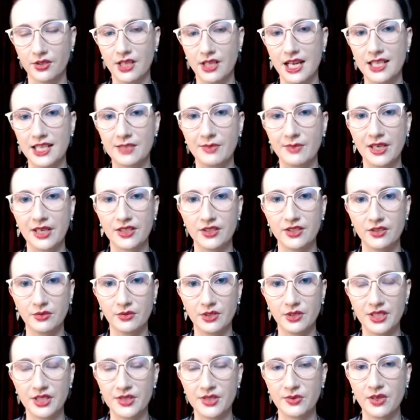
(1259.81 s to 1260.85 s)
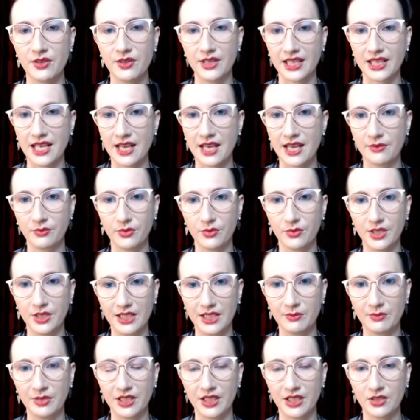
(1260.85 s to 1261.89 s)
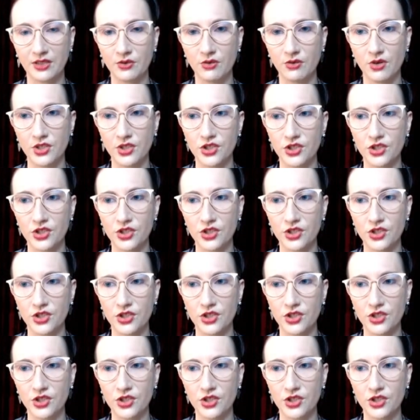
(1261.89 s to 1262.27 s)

aspect to it as well that can't really be ignored.